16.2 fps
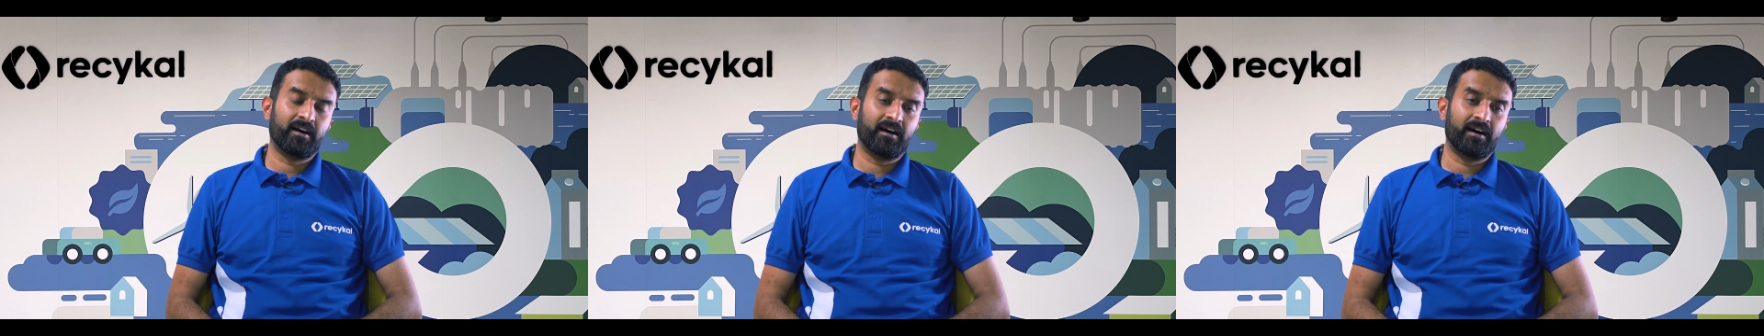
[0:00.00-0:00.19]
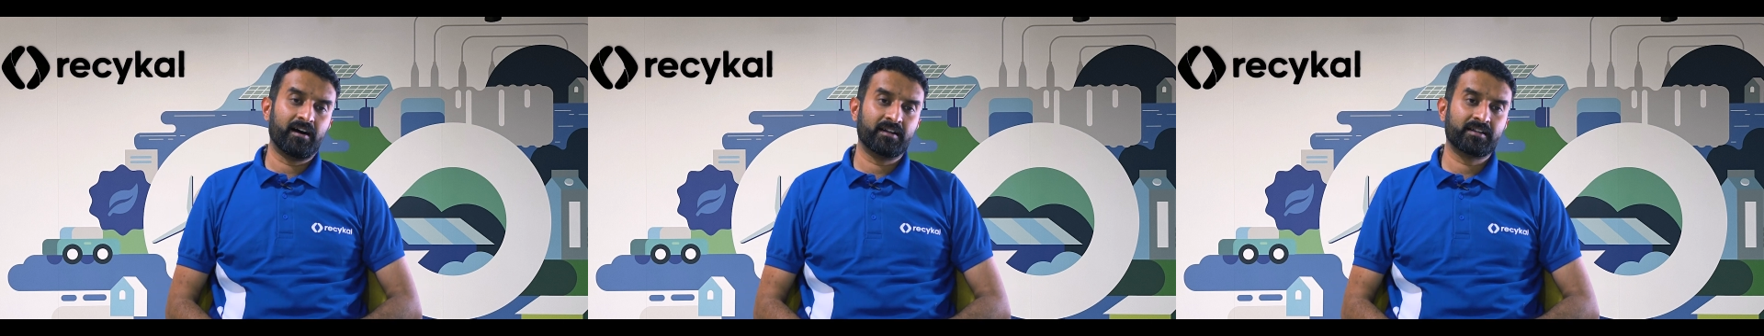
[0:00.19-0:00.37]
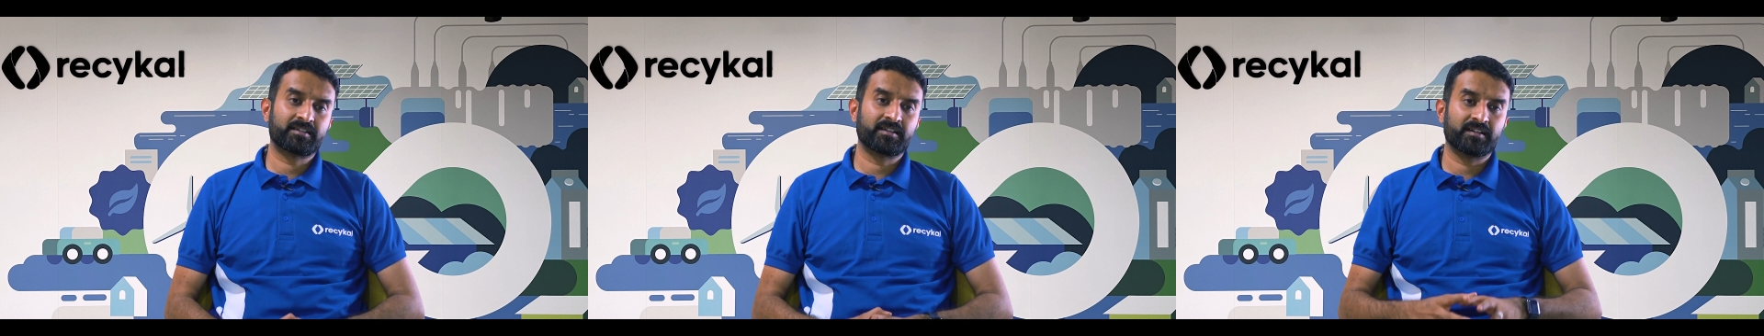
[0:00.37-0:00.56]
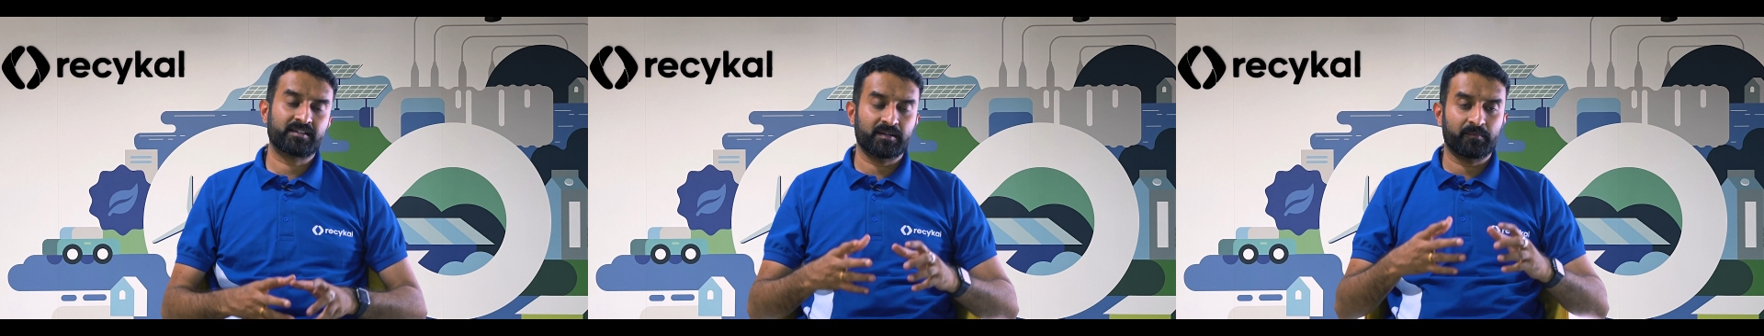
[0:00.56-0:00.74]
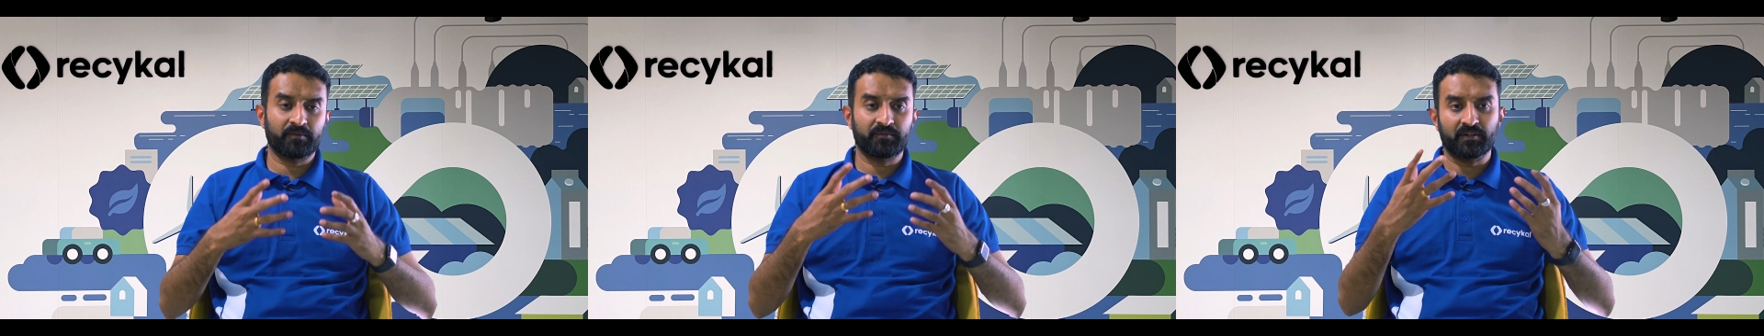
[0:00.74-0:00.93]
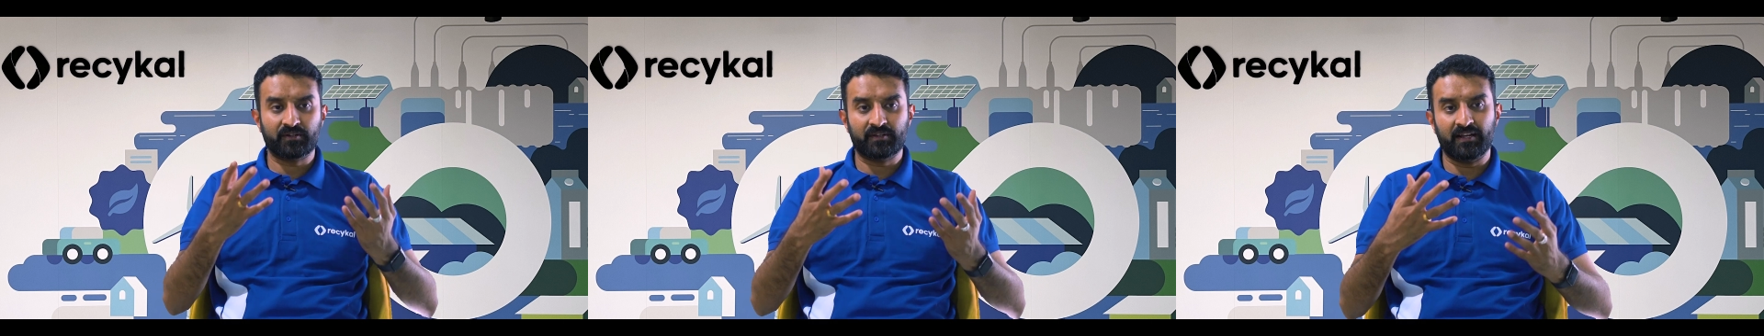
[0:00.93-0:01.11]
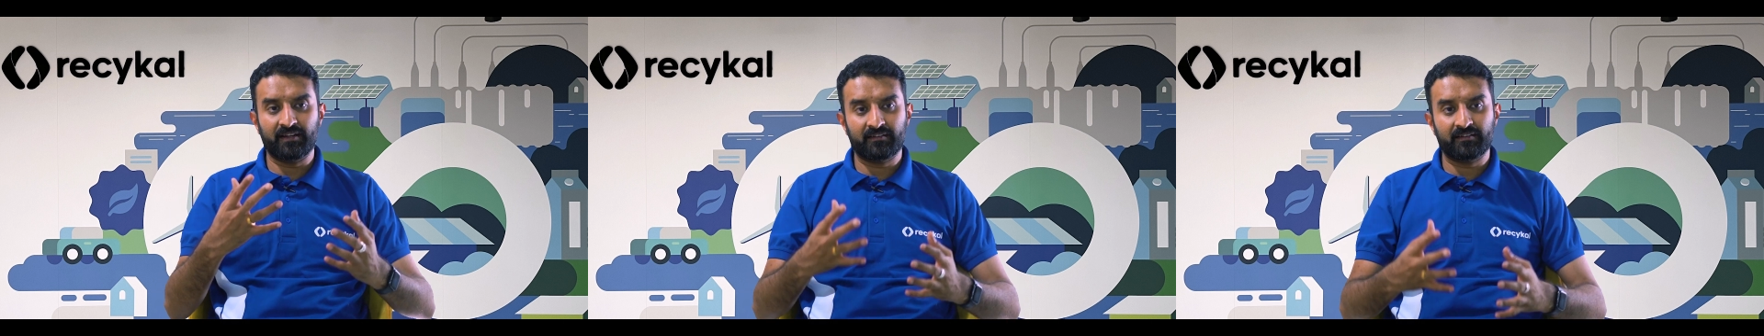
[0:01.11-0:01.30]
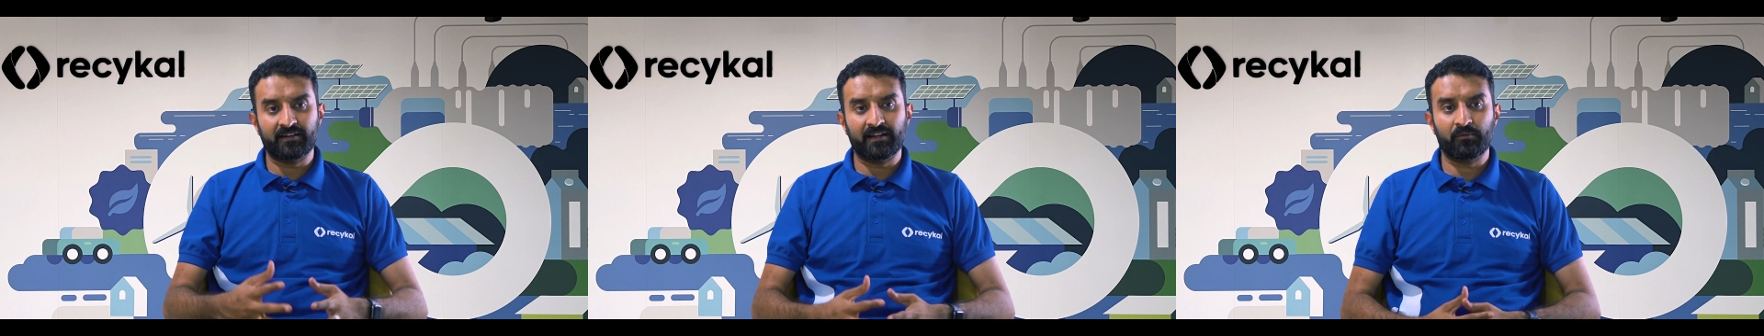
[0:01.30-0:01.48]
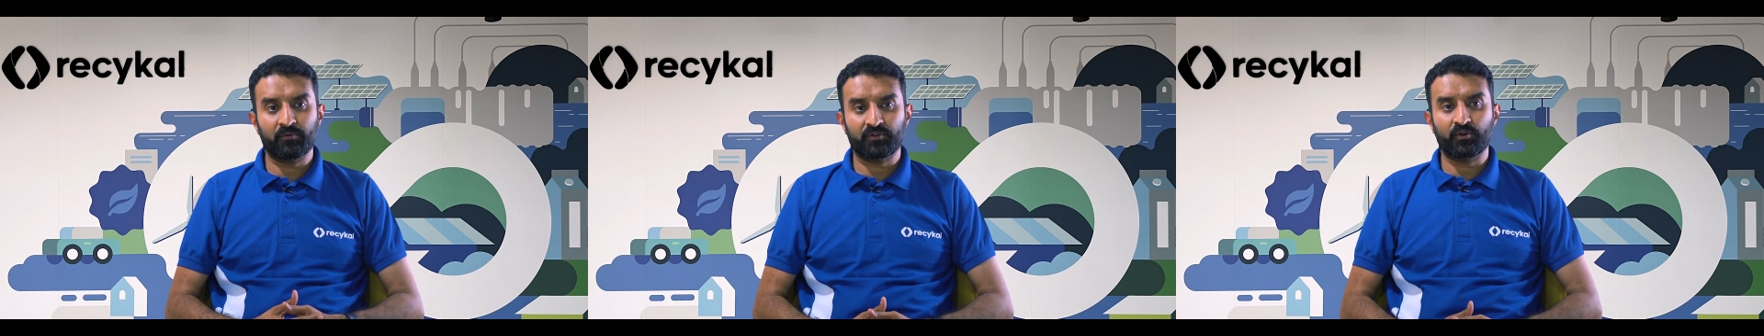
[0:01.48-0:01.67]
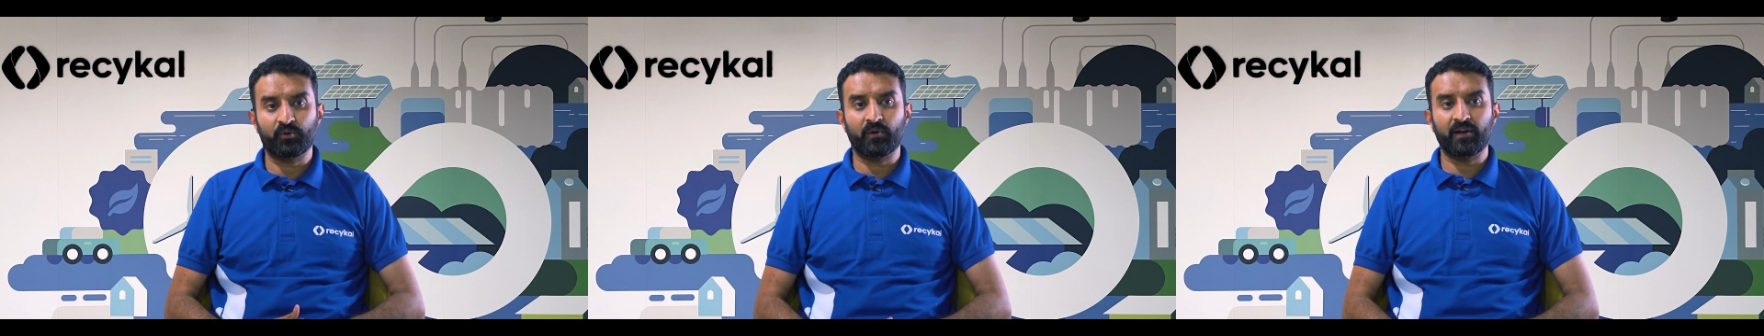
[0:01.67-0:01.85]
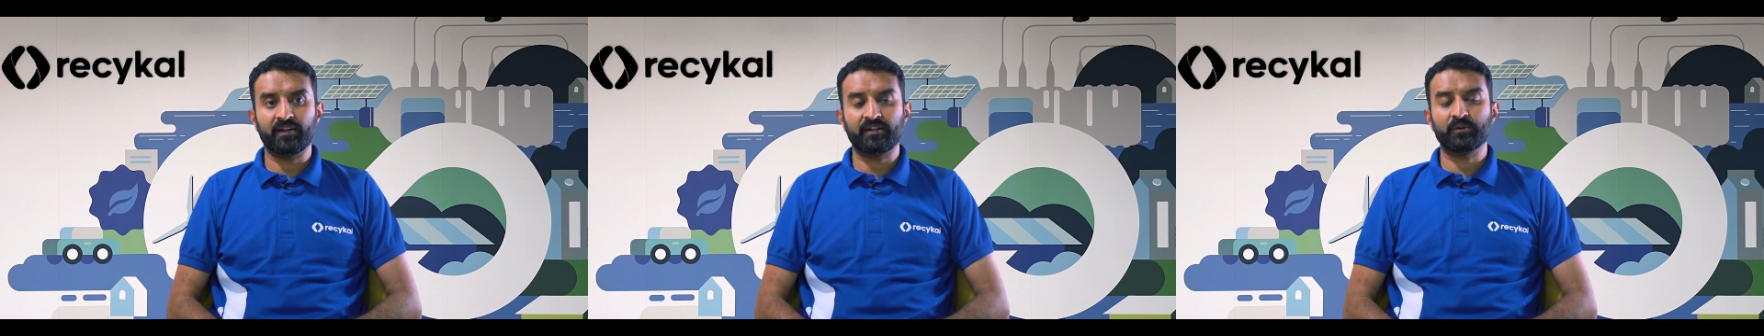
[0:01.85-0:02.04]
answered some of the things that I was
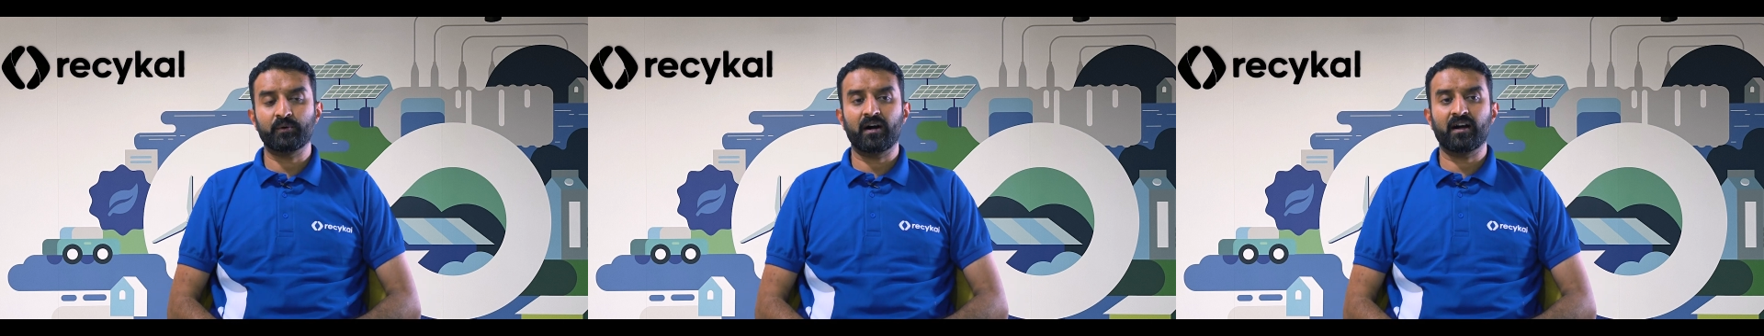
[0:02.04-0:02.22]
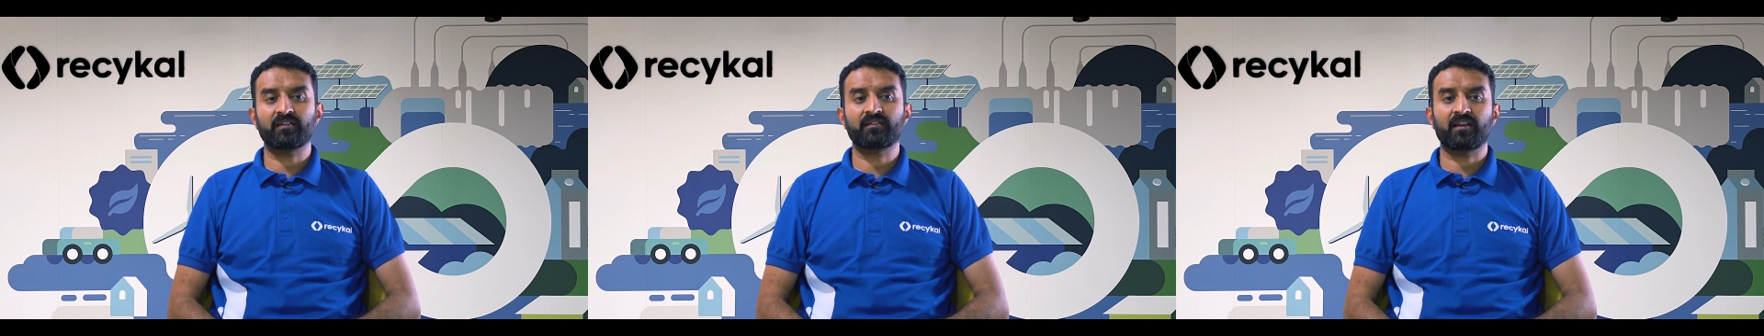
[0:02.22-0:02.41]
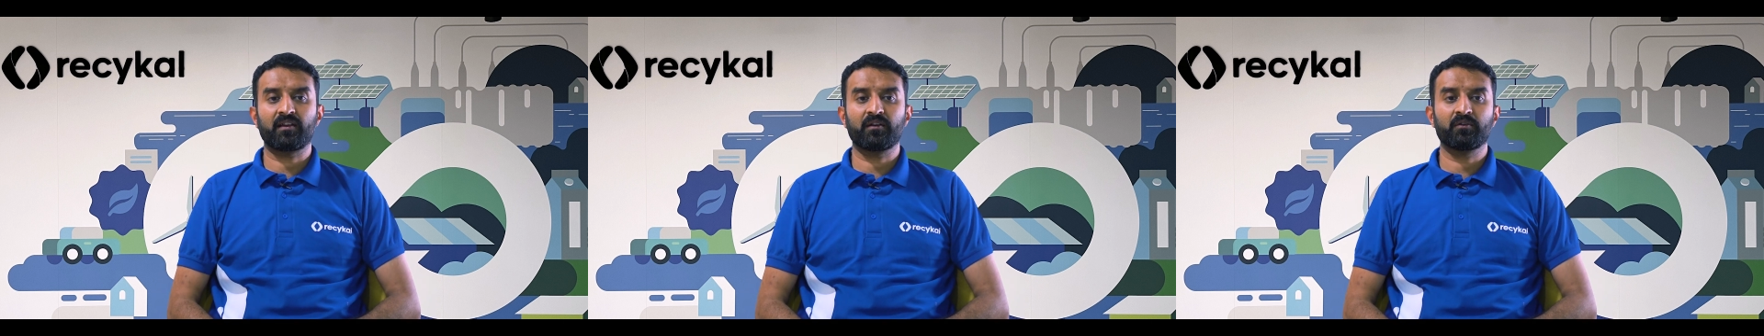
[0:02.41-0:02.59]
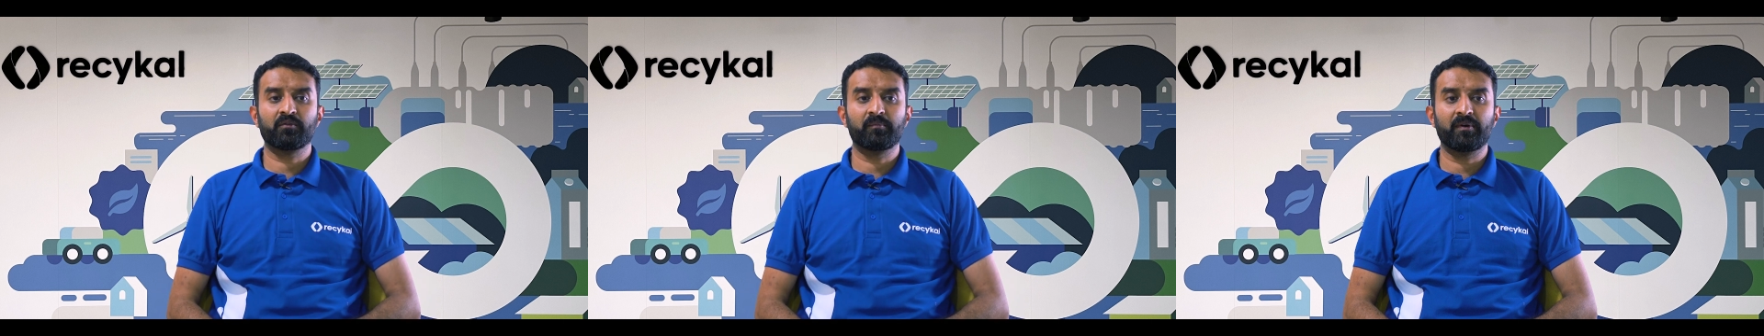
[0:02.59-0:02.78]
going to ask you,